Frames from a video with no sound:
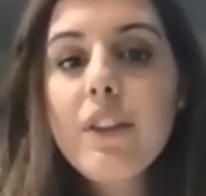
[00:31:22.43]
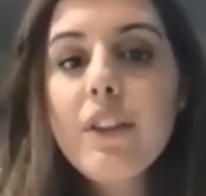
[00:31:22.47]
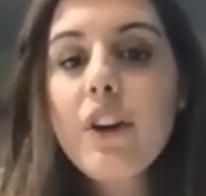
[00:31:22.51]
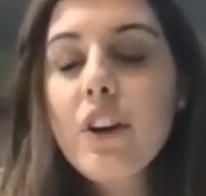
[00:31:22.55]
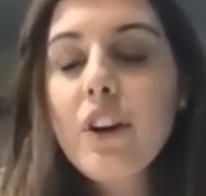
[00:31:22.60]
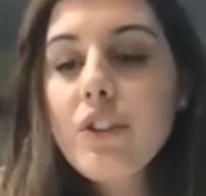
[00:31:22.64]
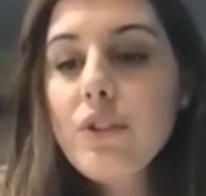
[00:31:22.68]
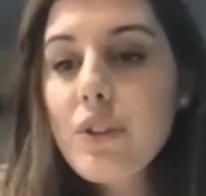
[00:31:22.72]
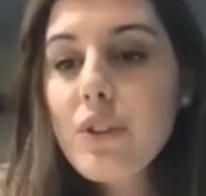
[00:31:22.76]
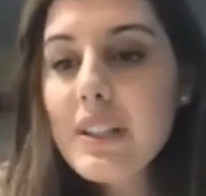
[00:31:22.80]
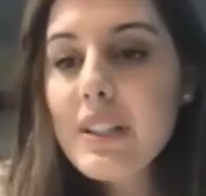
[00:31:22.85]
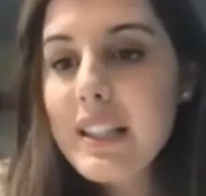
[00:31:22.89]

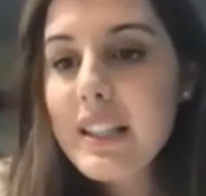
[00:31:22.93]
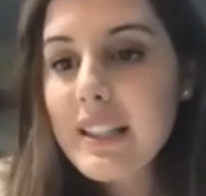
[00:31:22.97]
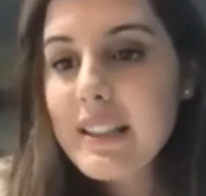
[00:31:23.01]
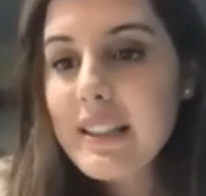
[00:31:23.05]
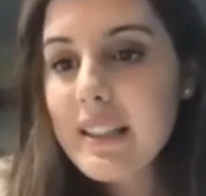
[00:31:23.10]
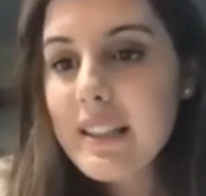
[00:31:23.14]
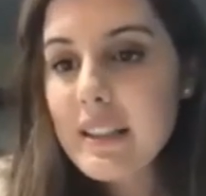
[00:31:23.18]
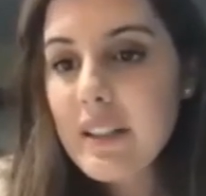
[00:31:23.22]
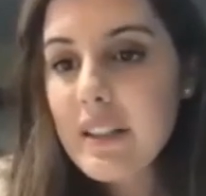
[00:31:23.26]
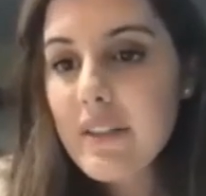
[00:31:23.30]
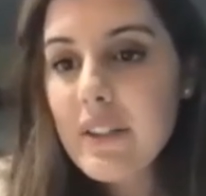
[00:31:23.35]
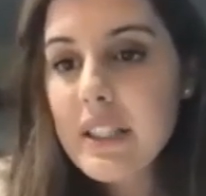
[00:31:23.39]
contrast
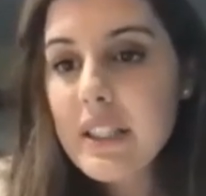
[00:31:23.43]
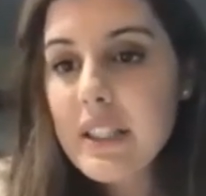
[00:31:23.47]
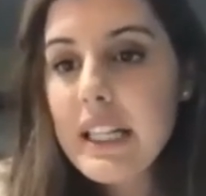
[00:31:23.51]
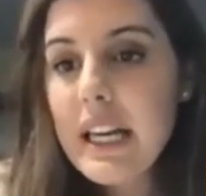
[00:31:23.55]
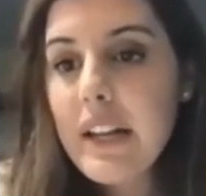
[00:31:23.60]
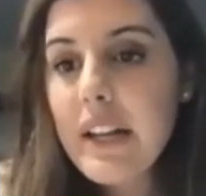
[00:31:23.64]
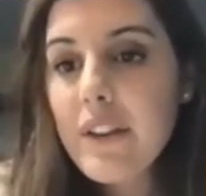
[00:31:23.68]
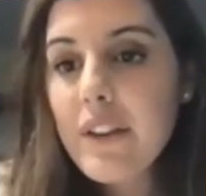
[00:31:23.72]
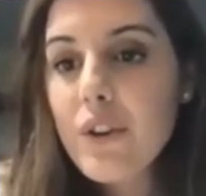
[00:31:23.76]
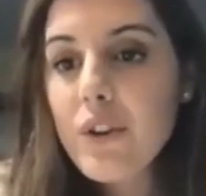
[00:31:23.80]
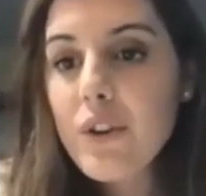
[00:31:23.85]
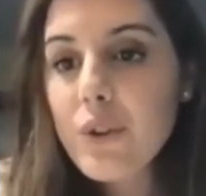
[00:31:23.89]
sensitivity
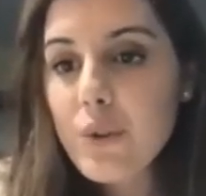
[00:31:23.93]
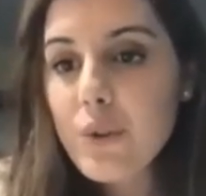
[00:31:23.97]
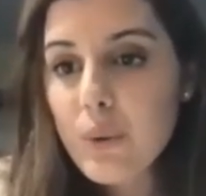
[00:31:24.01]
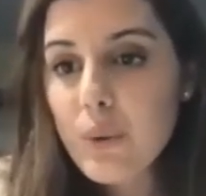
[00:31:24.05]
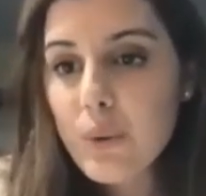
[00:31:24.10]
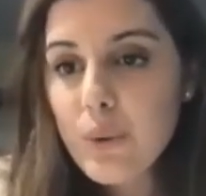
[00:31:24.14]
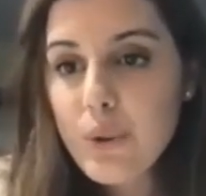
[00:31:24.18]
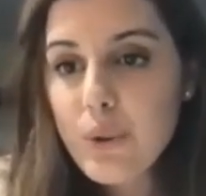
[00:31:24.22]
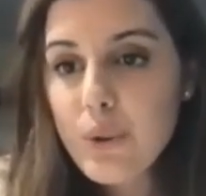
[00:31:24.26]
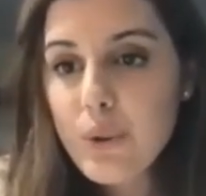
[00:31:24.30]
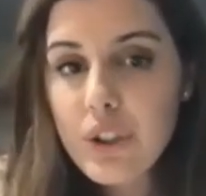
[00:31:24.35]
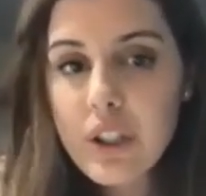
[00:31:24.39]
and the
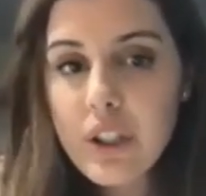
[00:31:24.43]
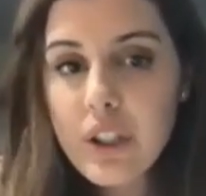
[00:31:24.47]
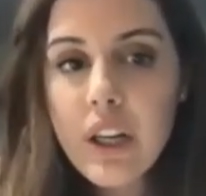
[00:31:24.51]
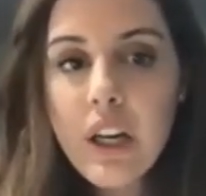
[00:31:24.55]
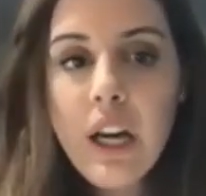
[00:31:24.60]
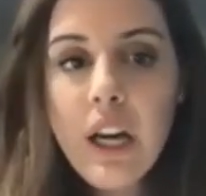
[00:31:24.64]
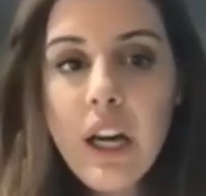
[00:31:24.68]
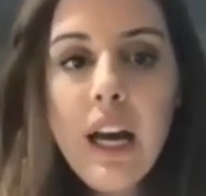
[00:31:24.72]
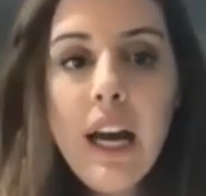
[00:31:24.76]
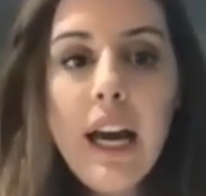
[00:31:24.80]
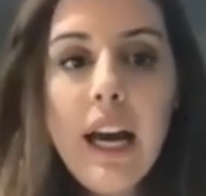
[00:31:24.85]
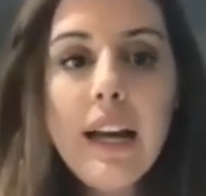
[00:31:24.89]
resolution,
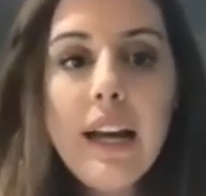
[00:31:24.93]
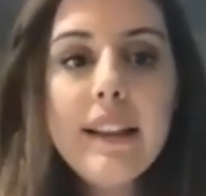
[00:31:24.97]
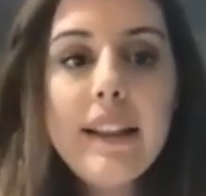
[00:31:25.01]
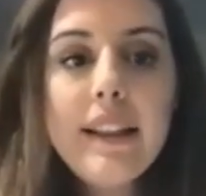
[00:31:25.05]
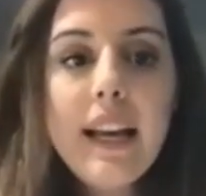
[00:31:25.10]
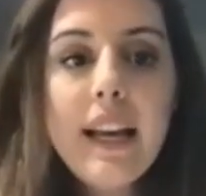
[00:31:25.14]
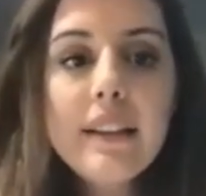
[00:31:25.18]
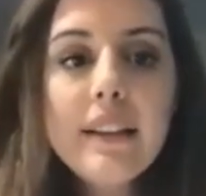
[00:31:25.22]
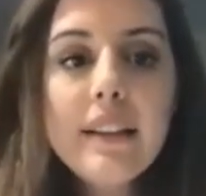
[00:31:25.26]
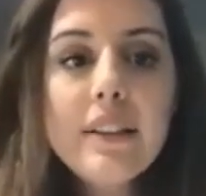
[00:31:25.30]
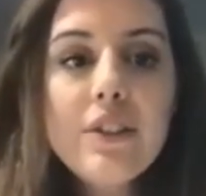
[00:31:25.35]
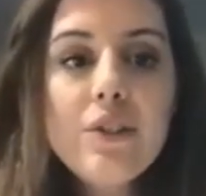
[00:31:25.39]
and
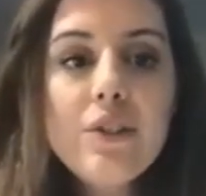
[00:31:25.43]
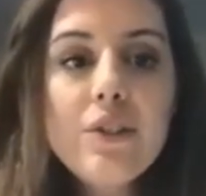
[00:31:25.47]
that is